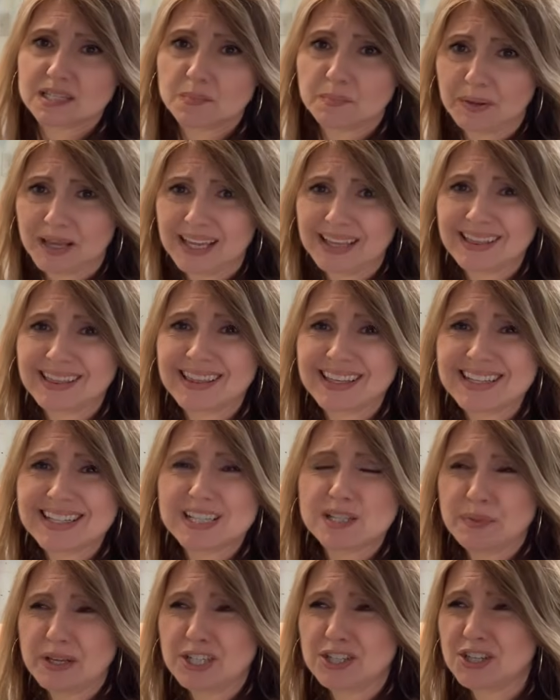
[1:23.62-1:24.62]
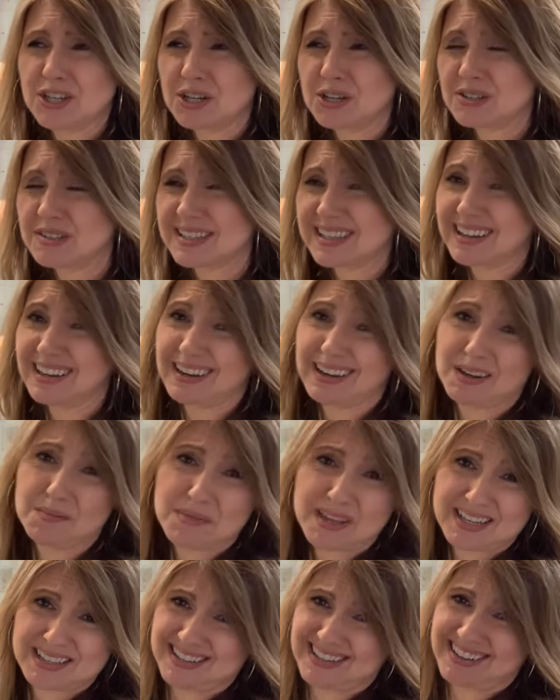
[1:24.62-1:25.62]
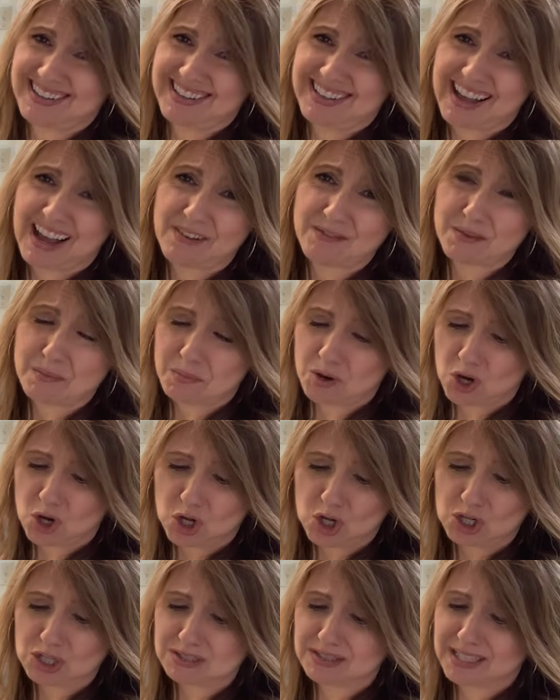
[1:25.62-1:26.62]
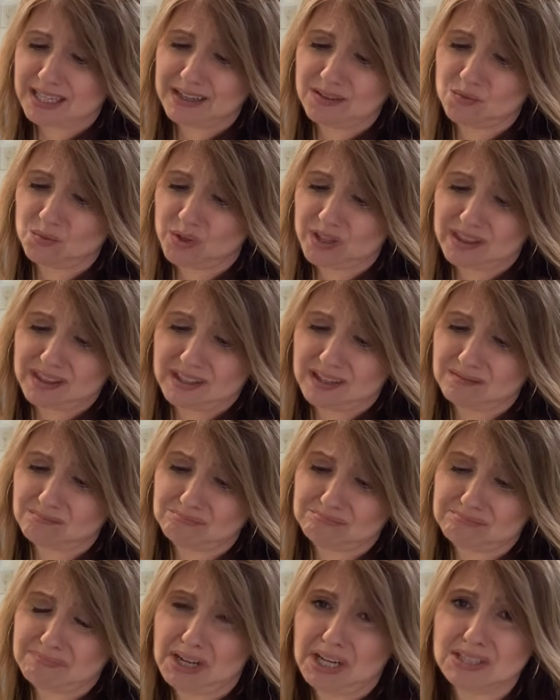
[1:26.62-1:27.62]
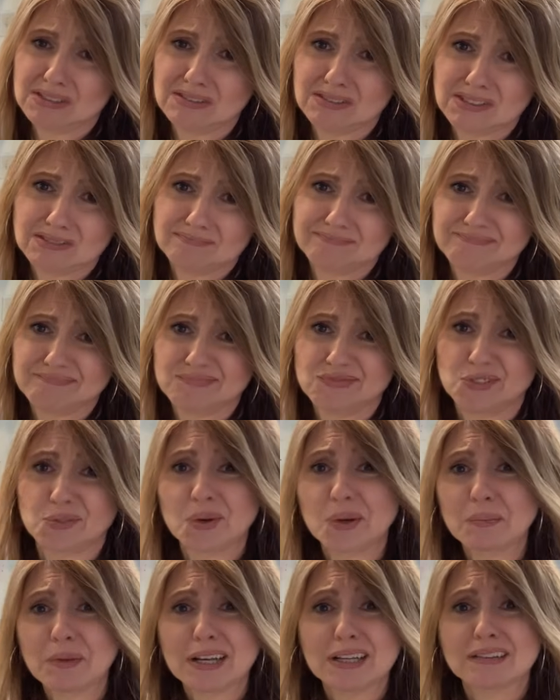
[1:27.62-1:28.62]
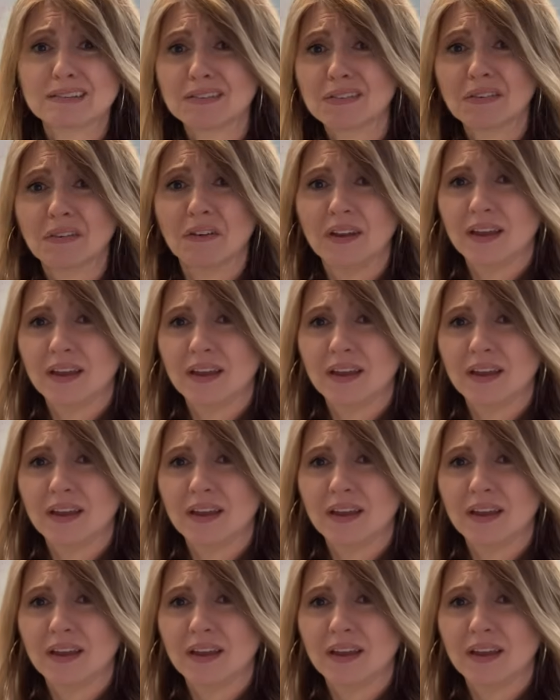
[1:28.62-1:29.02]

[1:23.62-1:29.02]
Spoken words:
to paint these spindles, and I'm guessing I'll have them all done within, I don't know, 3 minutes.